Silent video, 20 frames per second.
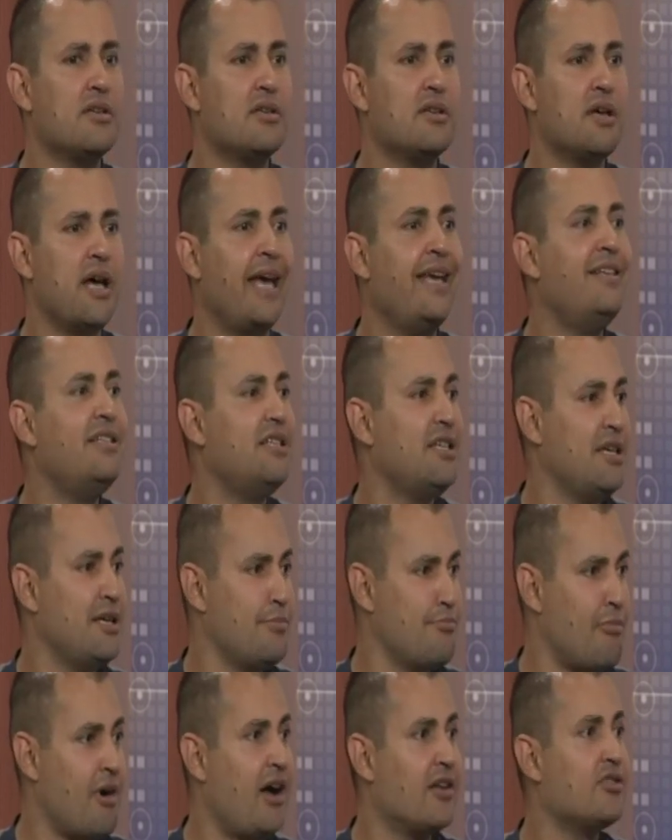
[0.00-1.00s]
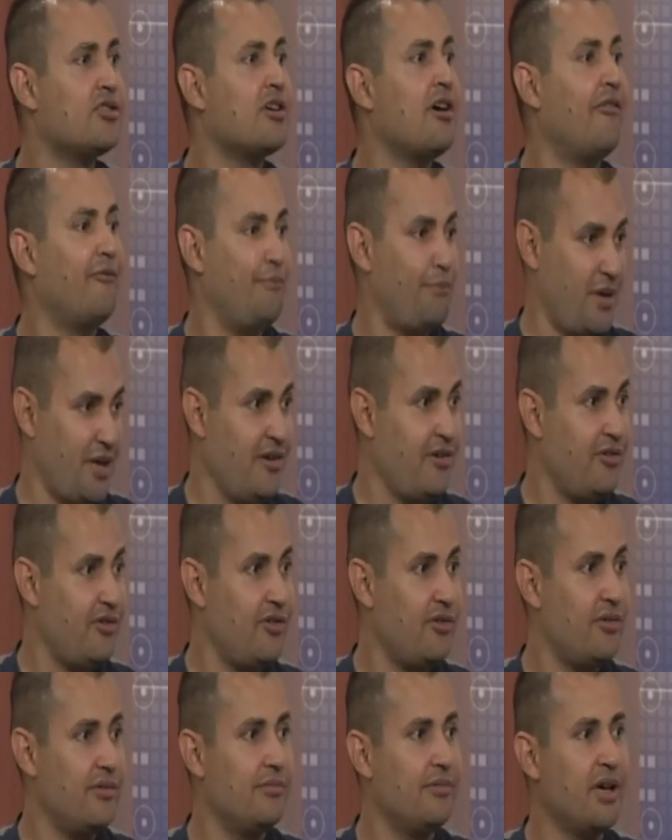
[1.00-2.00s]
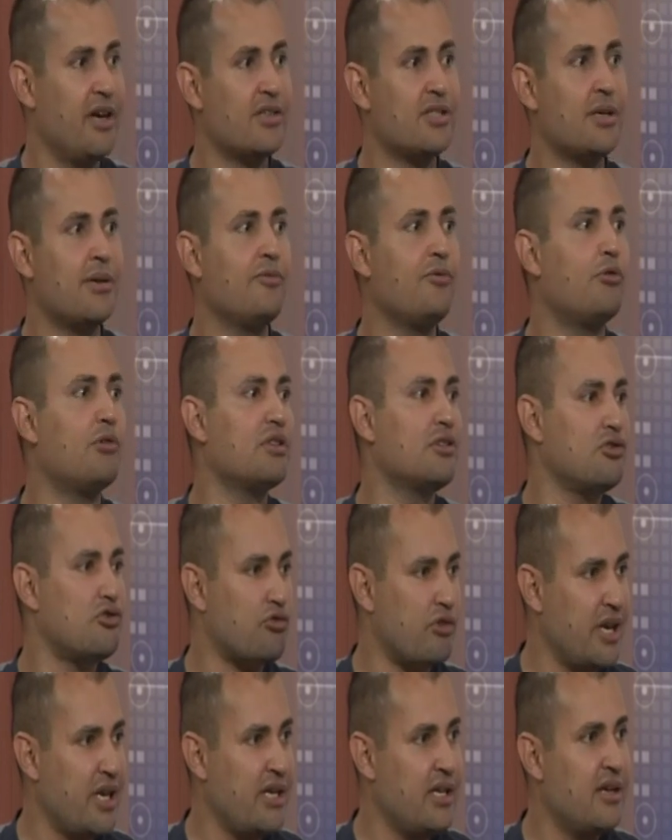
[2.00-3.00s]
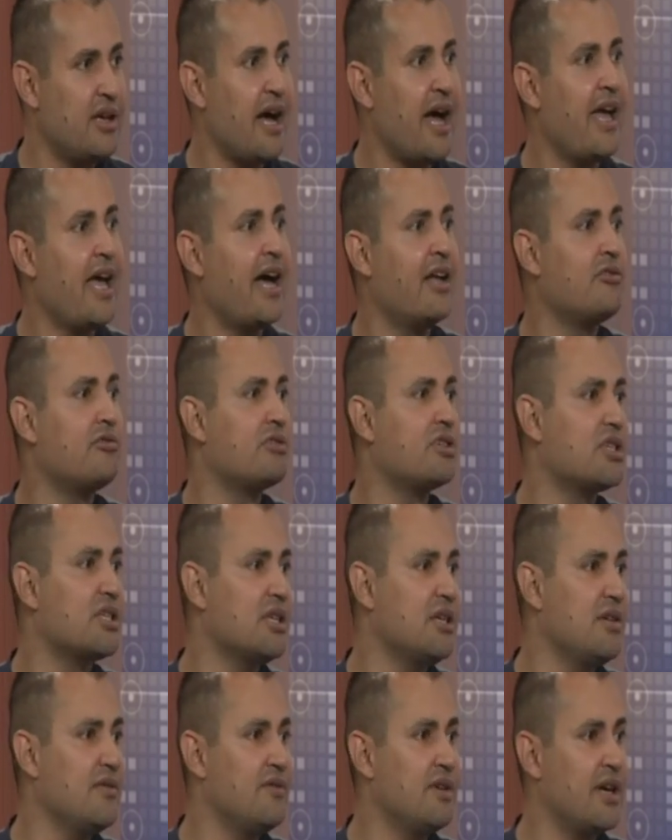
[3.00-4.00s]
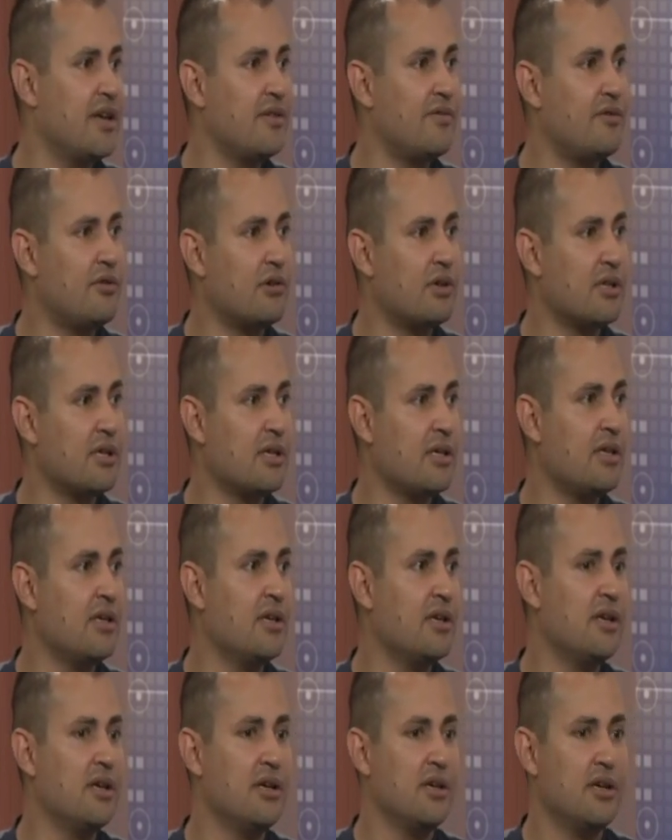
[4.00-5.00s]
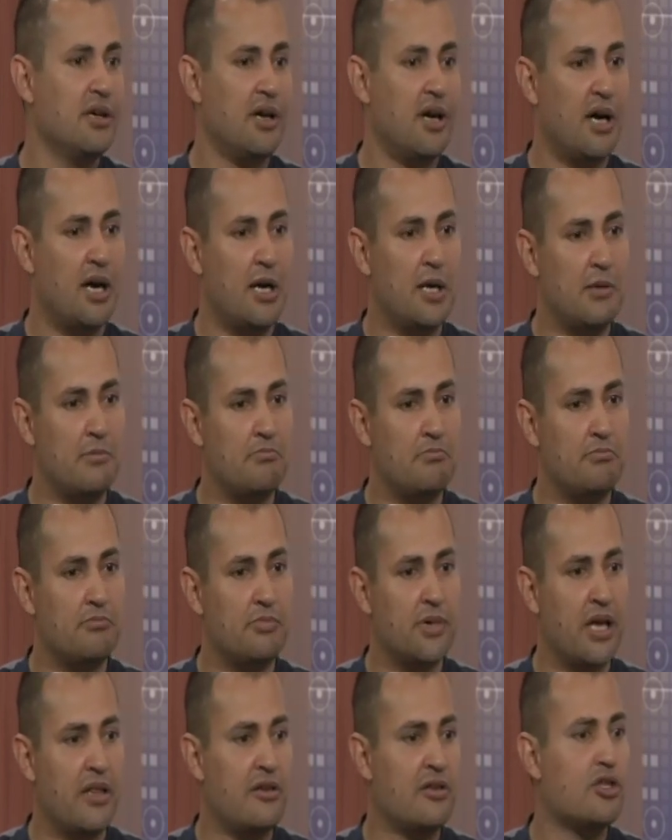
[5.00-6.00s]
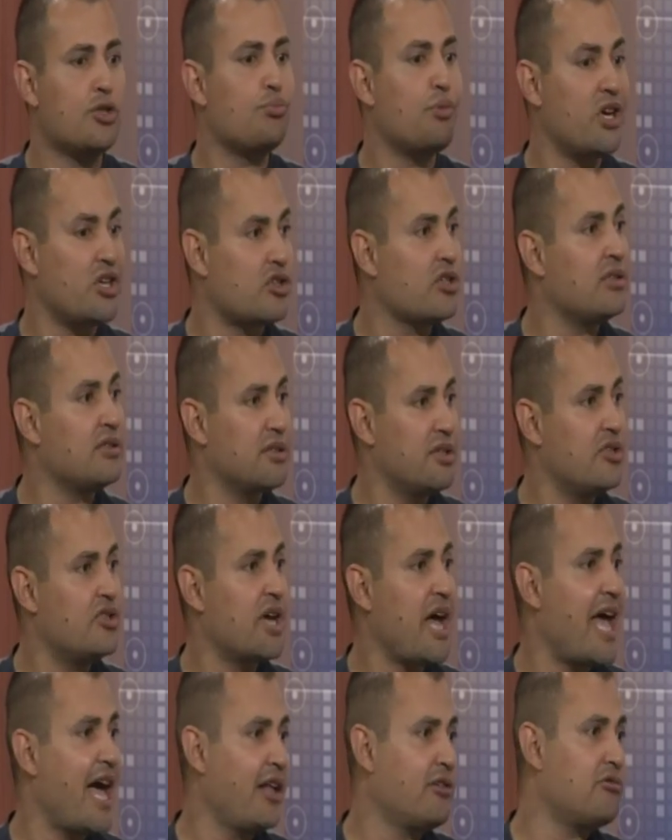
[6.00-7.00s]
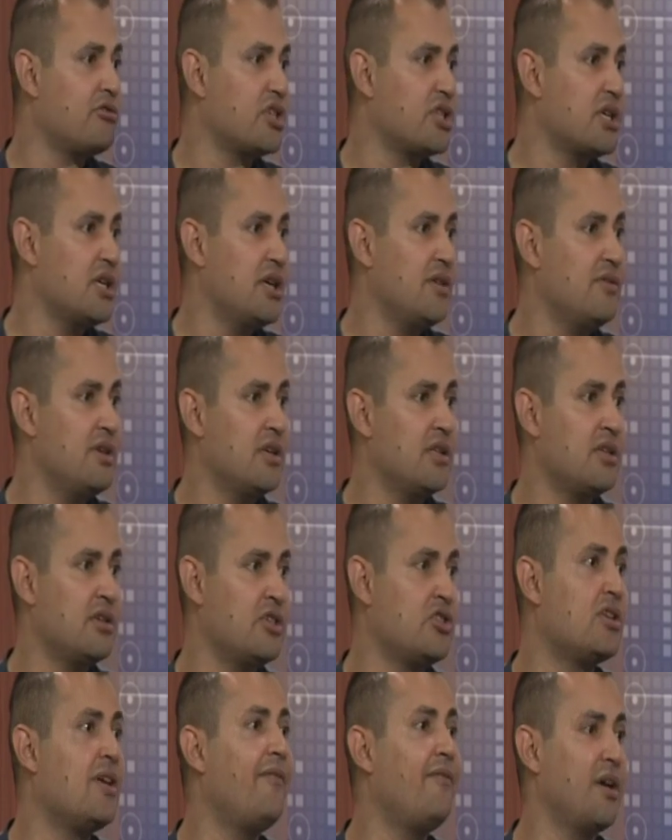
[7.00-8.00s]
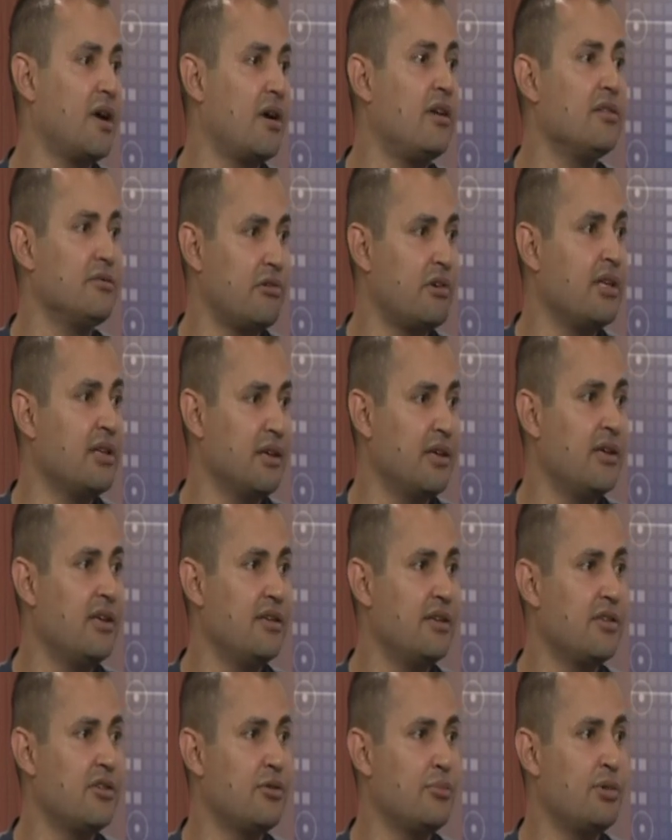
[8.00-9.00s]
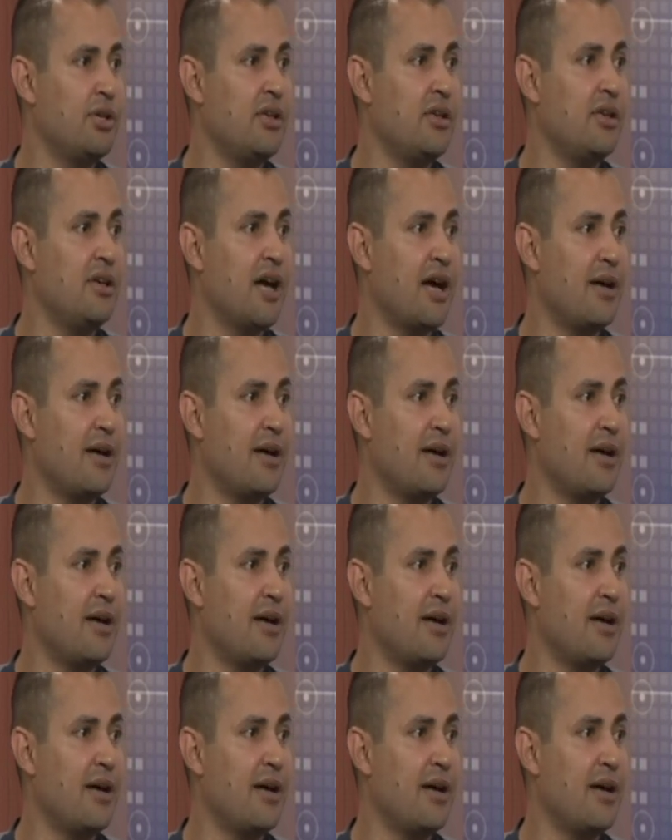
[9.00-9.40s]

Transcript: 18 months of peace, except for the training I had received and for the other specialties I had received. It is difficult really to be,